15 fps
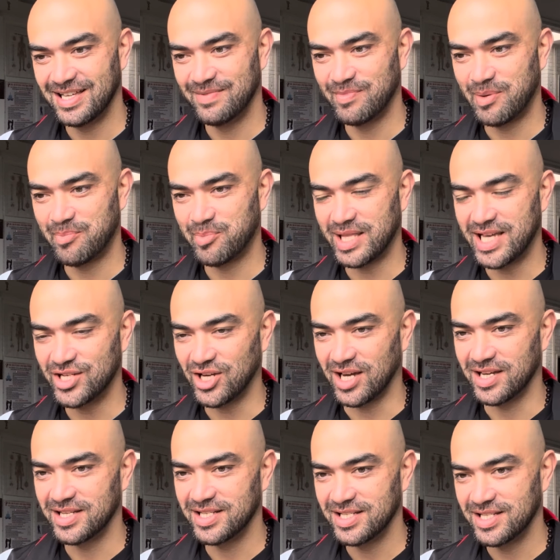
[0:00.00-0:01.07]
My pleasure.
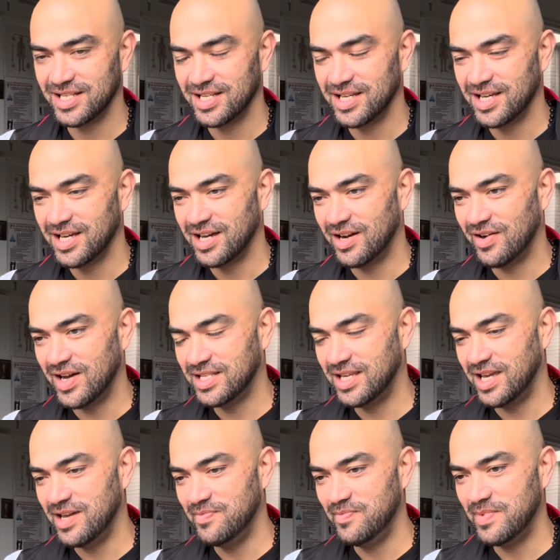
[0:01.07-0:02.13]
All right,
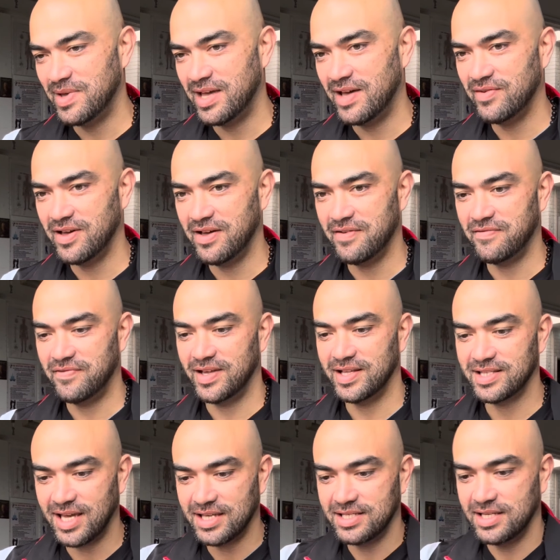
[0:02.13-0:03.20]
team, have a
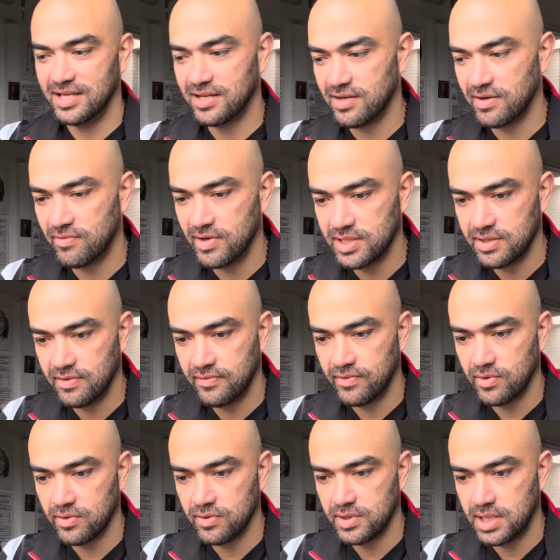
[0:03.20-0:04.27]
fantastic rest of
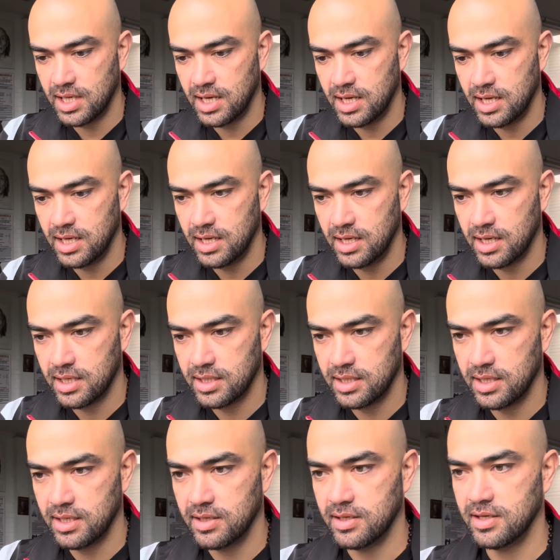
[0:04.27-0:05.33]
your day.
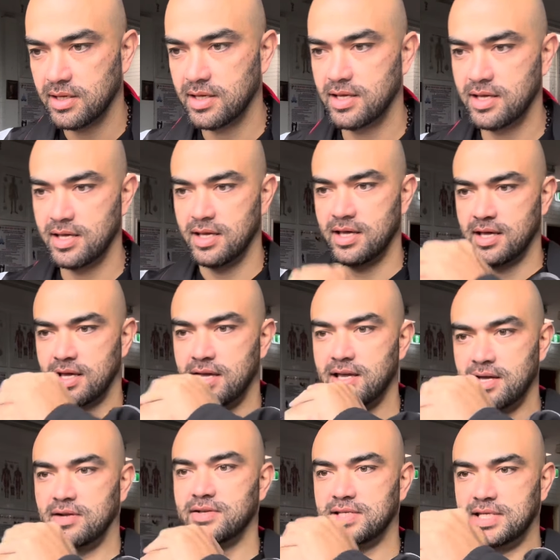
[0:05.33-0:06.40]

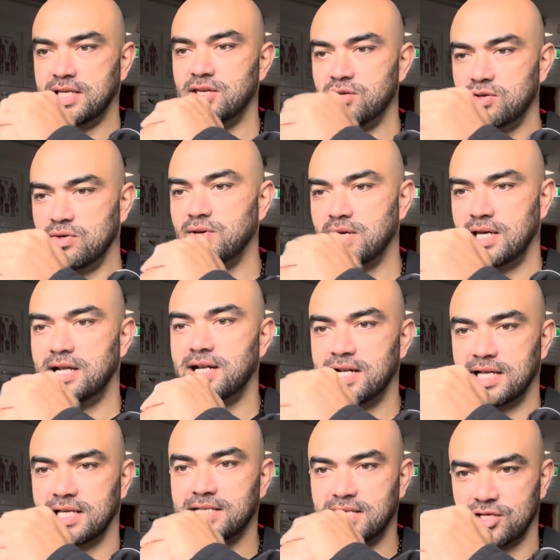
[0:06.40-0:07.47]
I'll see you at our
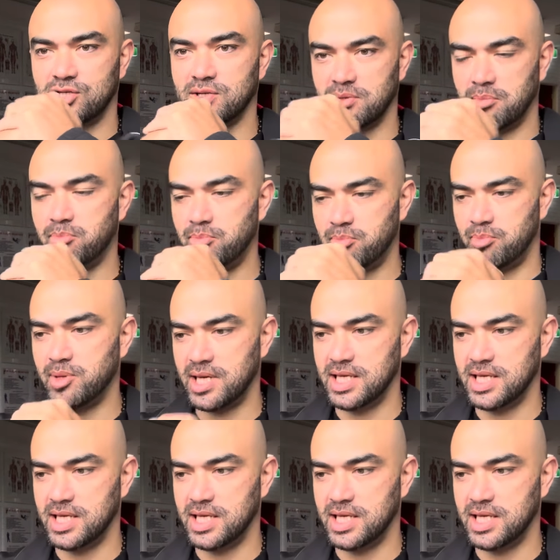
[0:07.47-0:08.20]
next session. Peace.